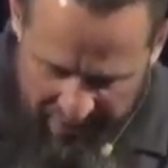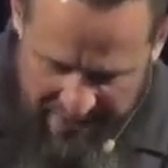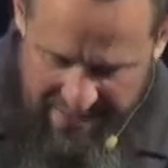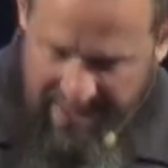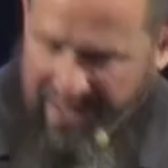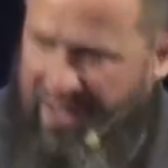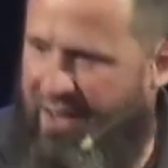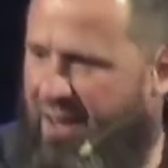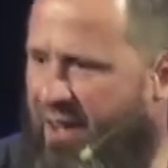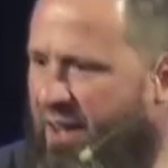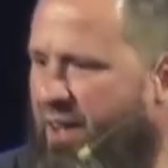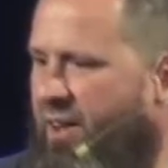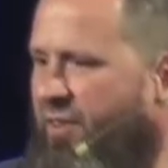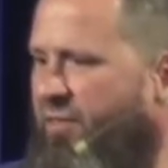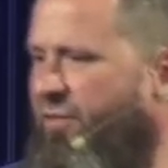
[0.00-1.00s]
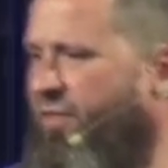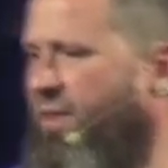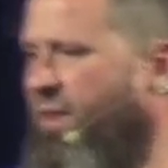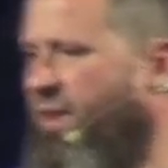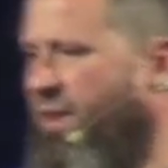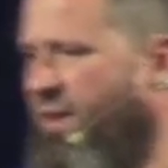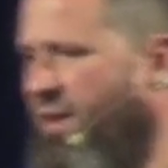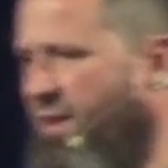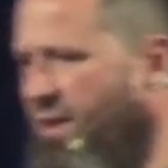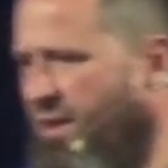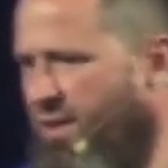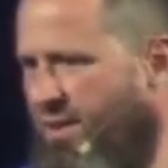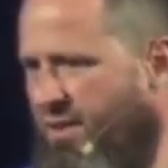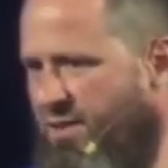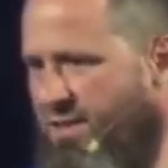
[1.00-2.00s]
I'm authentic enough,
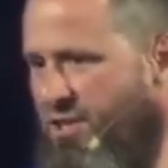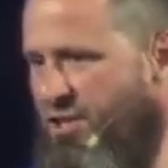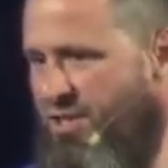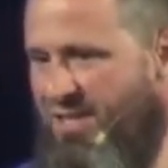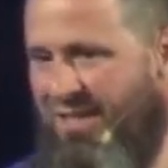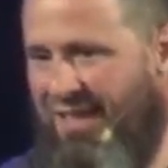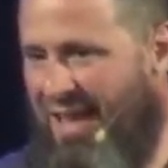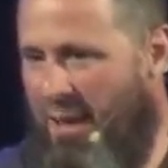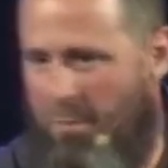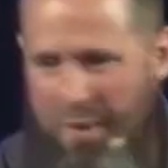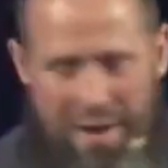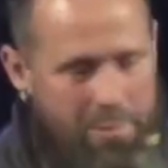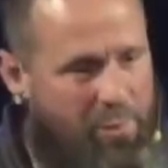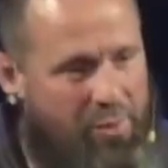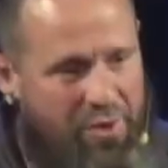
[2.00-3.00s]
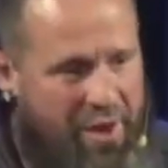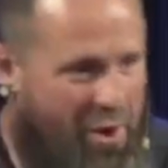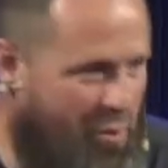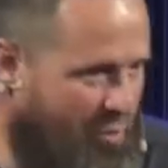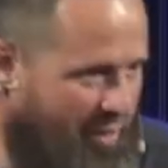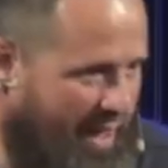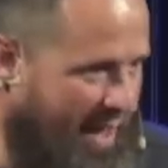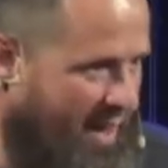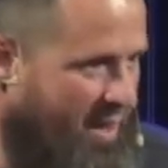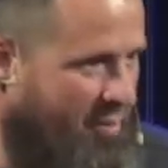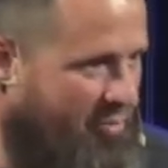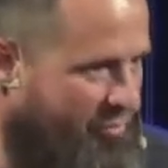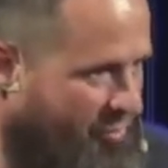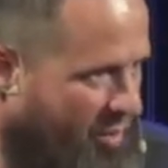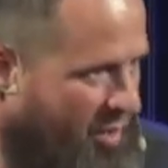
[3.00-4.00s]
to just let people know
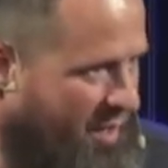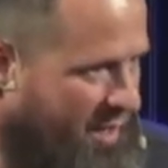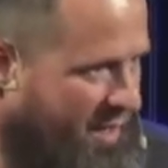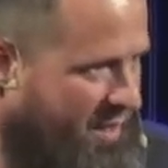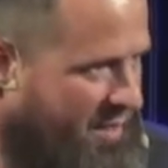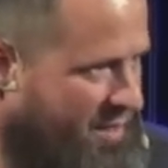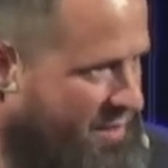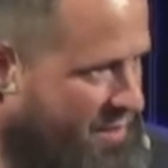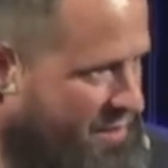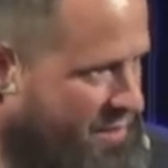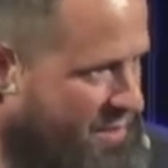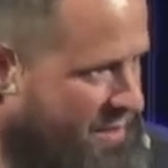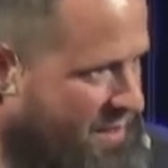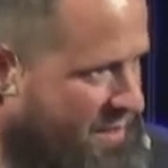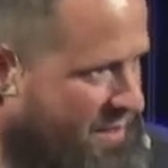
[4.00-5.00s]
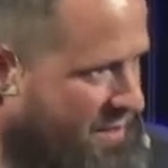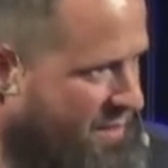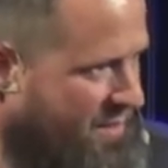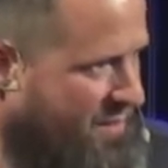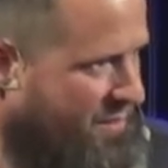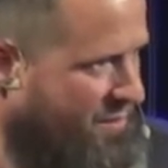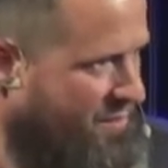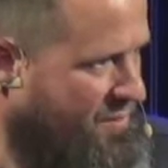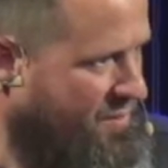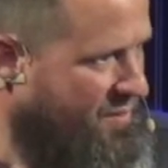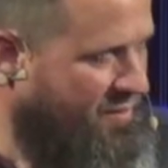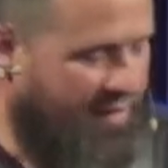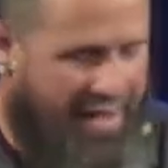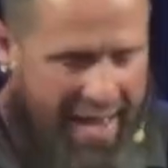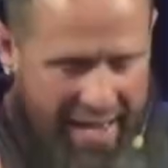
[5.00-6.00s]
that up front
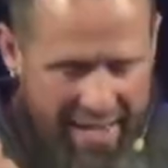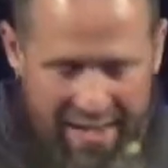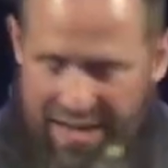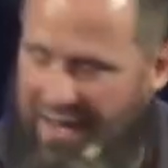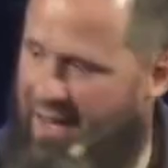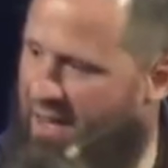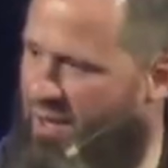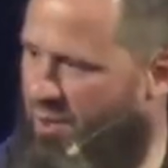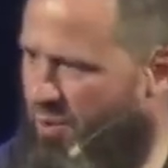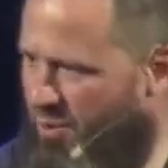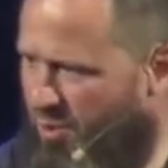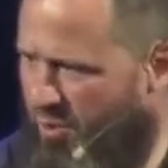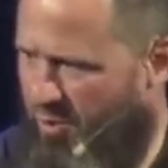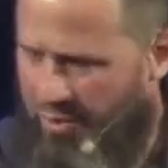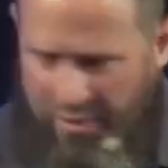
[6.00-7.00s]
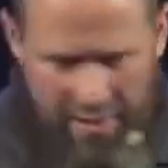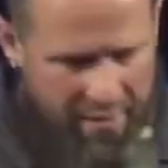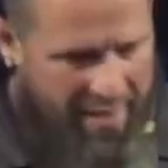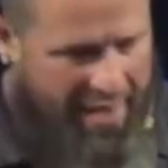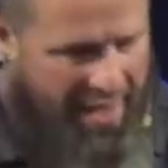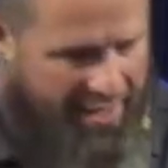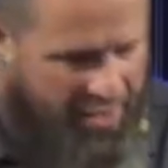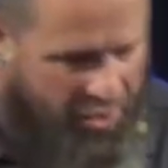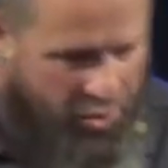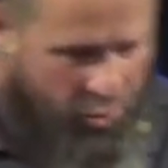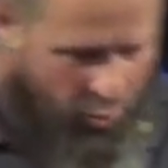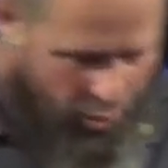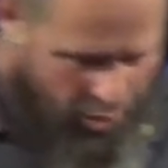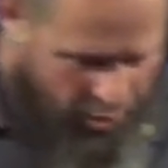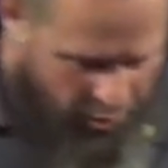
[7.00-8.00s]
that I can heal and that I
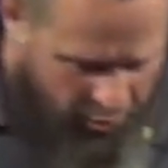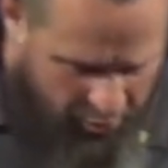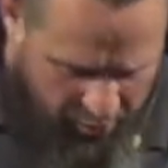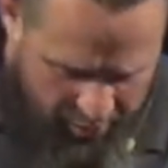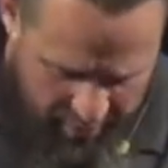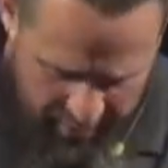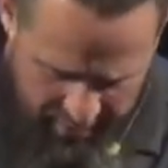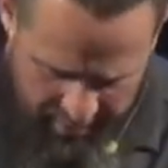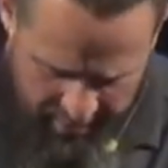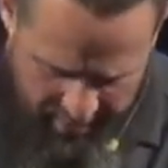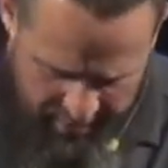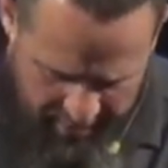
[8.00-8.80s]
can grow.